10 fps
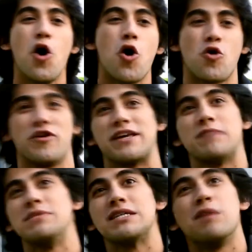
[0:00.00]
or they can
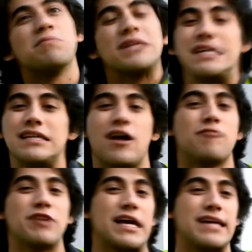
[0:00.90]
be completely
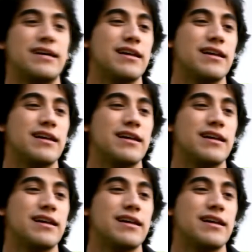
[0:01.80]
unrelated,